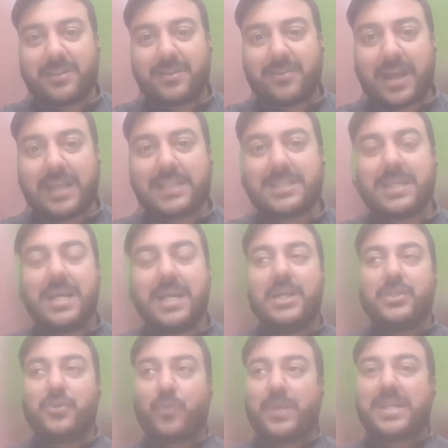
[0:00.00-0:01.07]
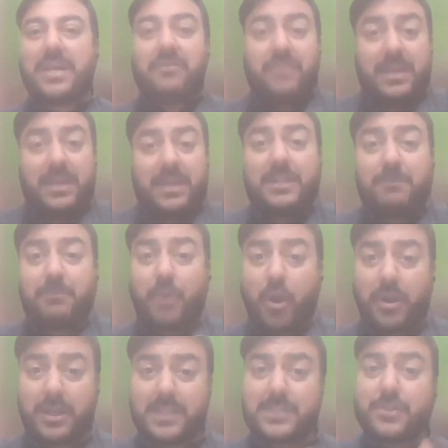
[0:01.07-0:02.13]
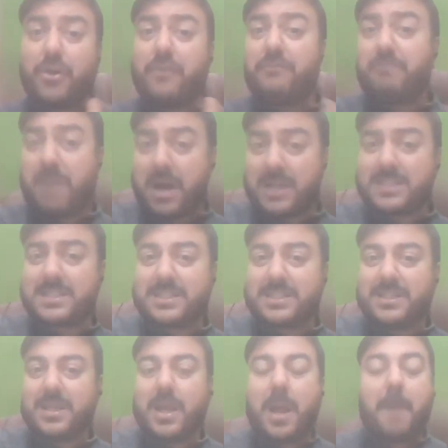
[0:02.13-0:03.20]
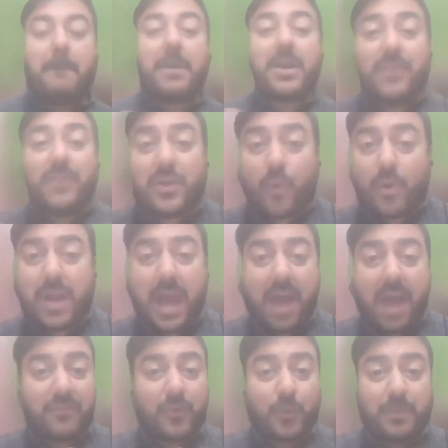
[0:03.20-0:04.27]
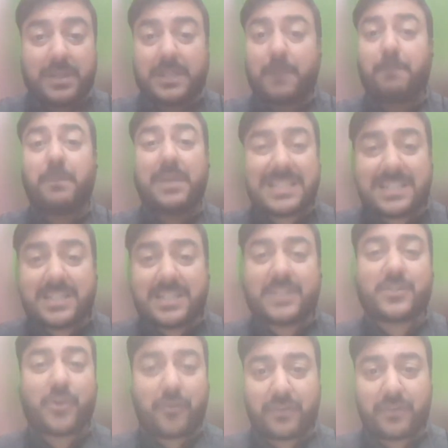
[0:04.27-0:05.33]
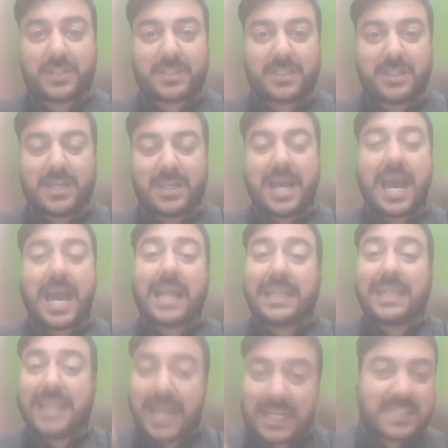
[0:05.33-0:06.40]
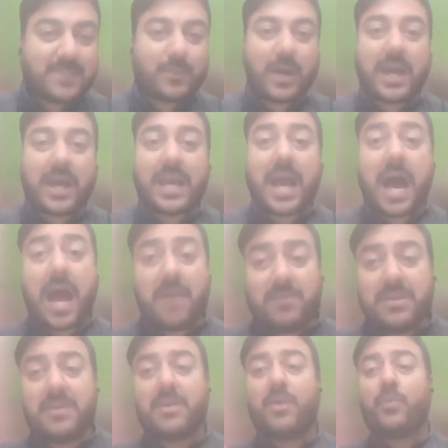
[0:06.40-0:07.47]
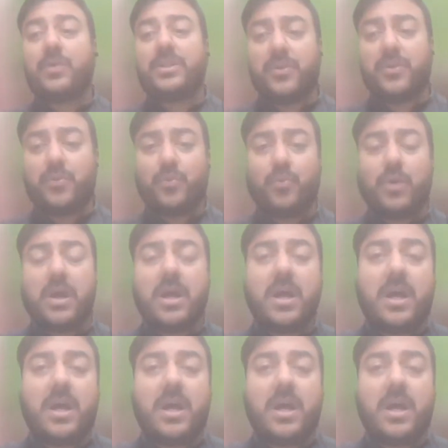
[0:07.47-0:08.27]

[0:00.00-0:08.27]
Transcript: right? So we're definitely the products of past, but we don't have to be the prisoners of it. And that is why I'm here with you,